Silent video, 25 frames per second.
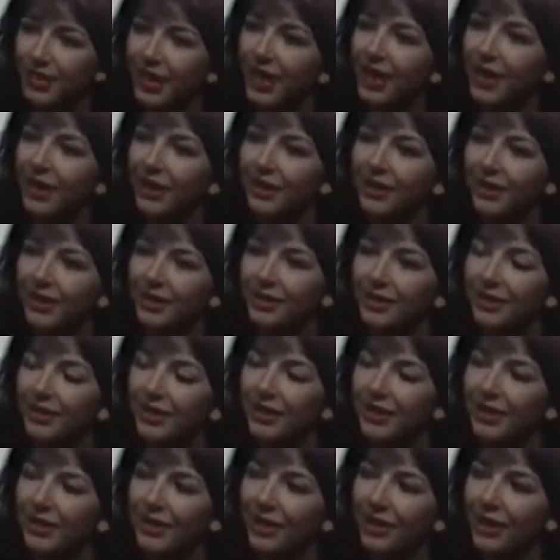Yeah.
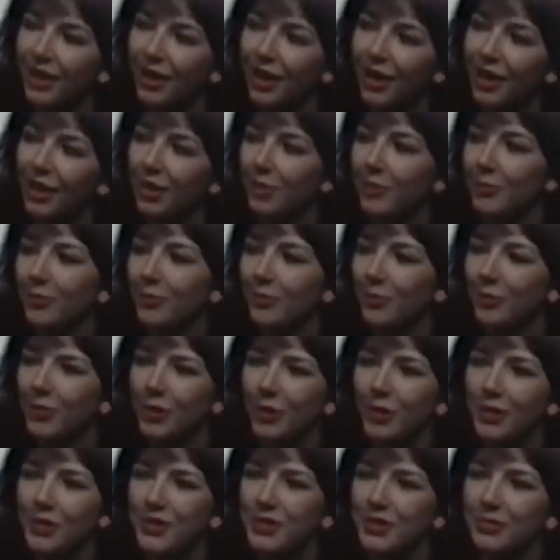
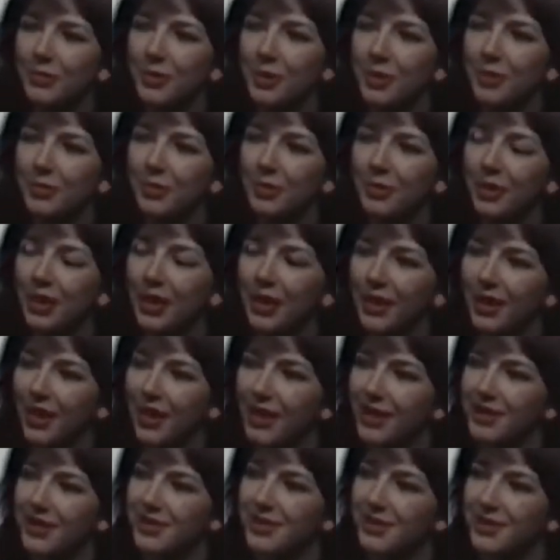For lots of people, I
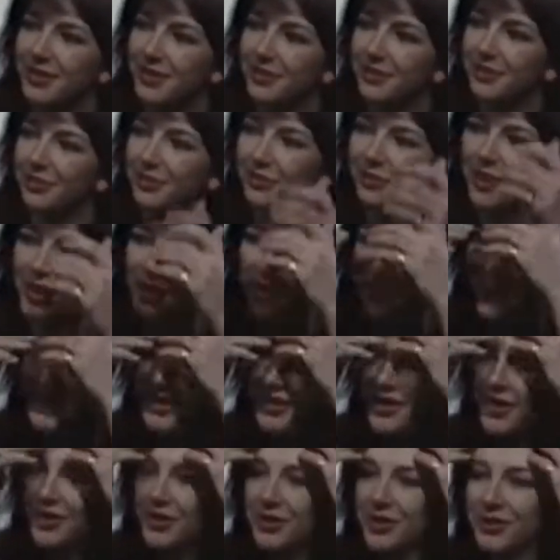guess Frank
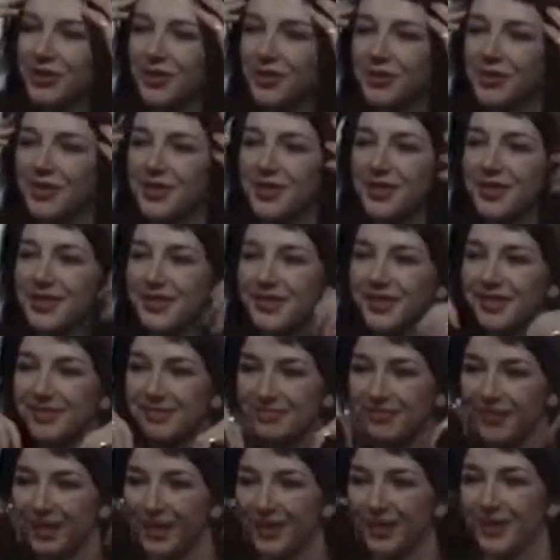Sinatra is,
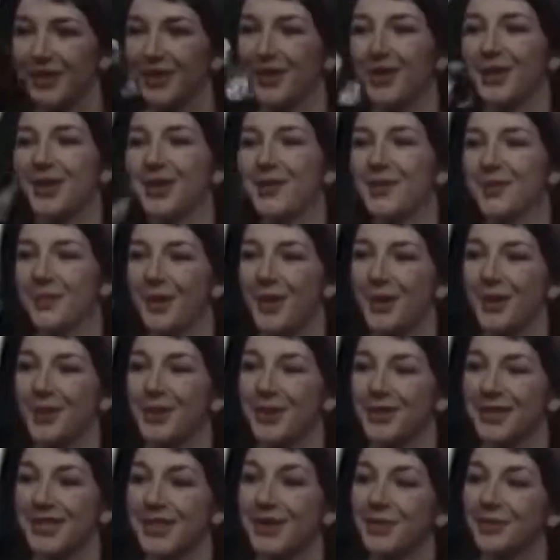I don't know, I Left My
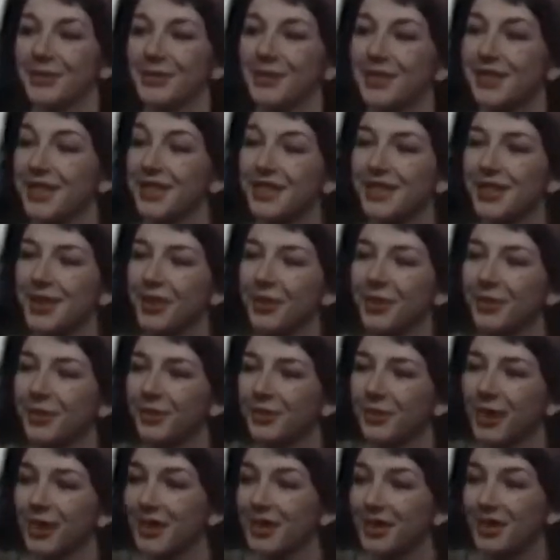Heart in San Francisco,
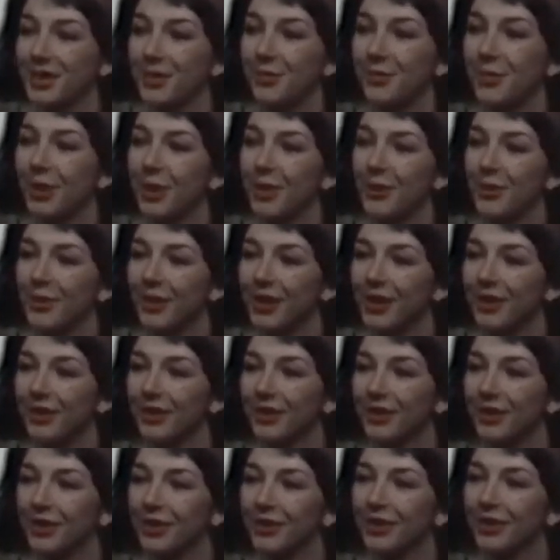or I Did It My Way,
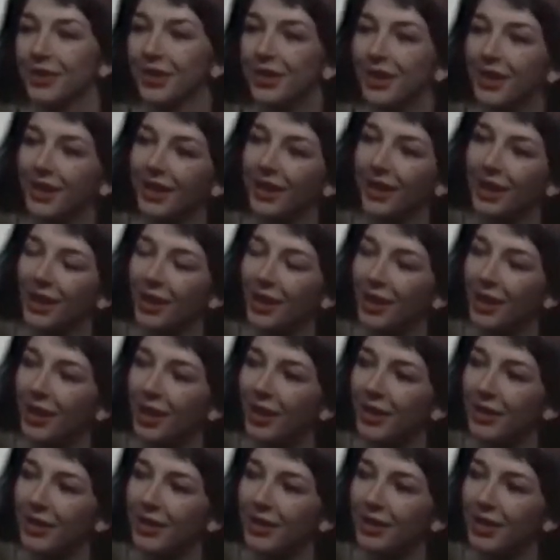you know?
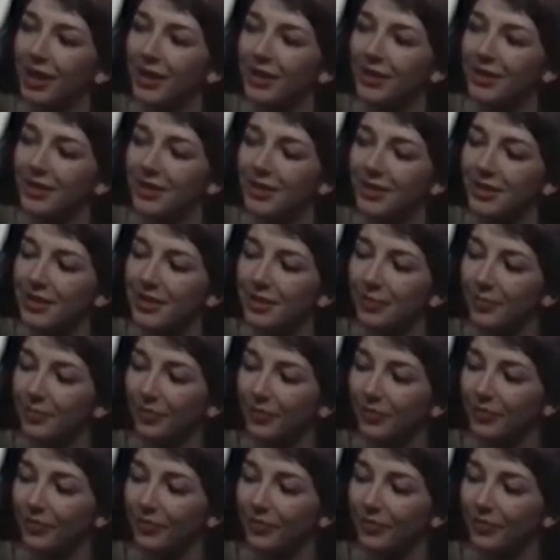I think that's